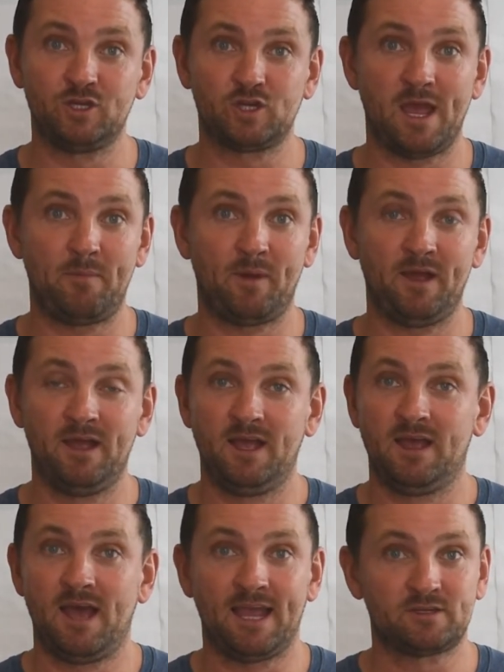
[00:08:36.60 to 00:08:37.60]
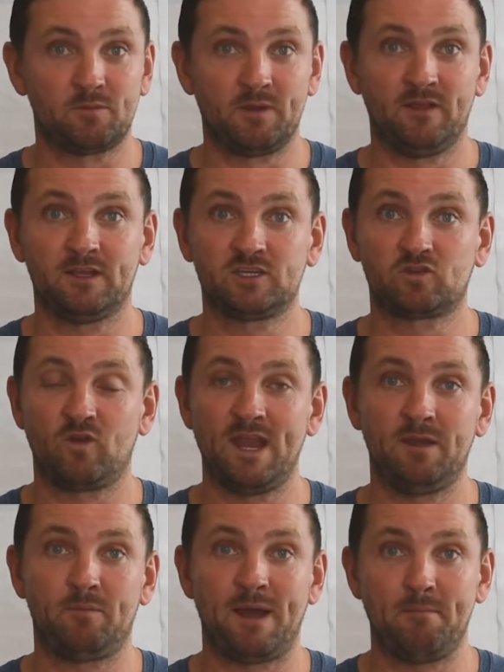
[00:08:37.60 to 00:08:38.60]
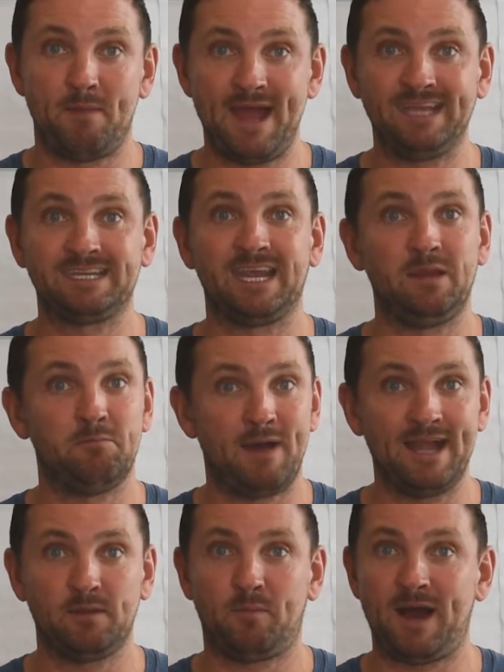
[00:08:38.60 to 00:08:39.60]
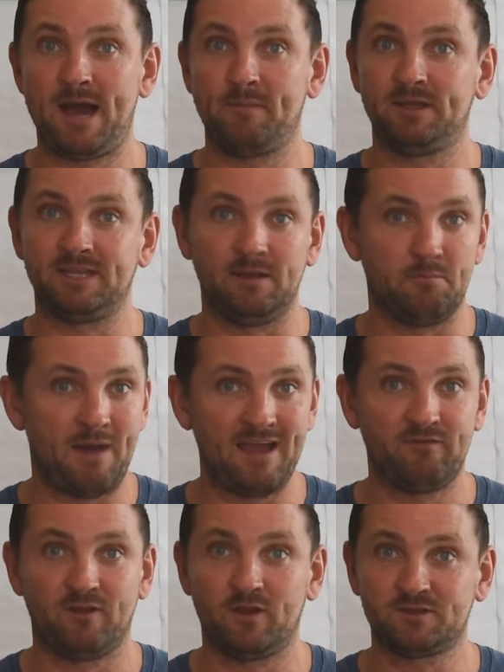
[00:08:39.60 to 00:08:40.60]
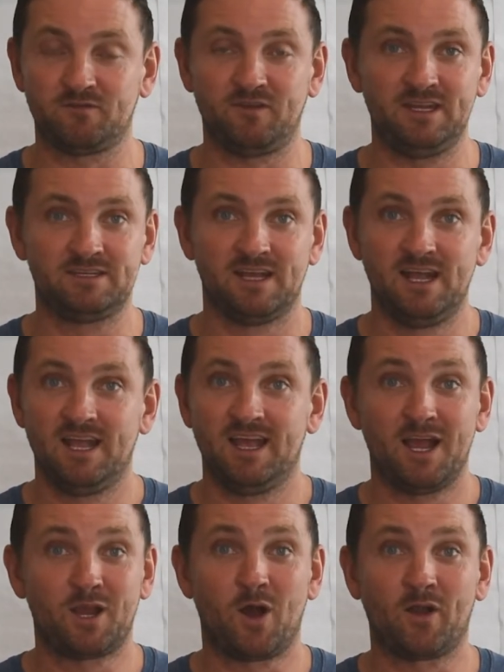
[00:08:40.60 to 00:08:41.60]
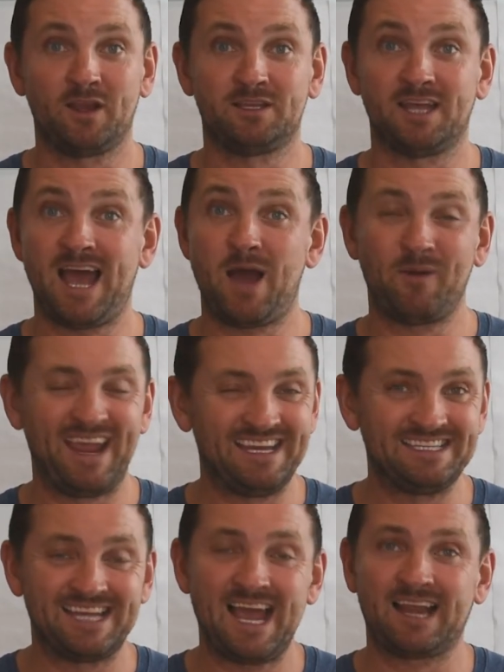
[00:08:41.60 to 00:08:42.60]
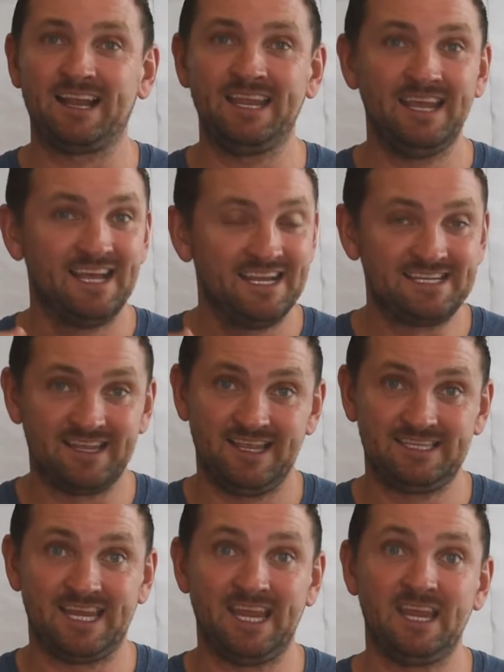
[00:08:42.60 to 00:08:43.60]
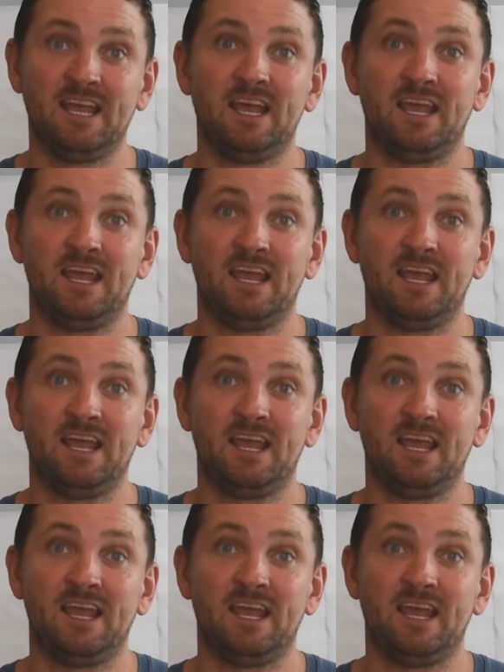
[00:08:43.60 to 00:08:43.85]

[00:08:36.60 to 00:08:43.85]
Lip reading: Sherpa, somebody that's trained by my team, my department, in my philosophies, according to how exactly to the T.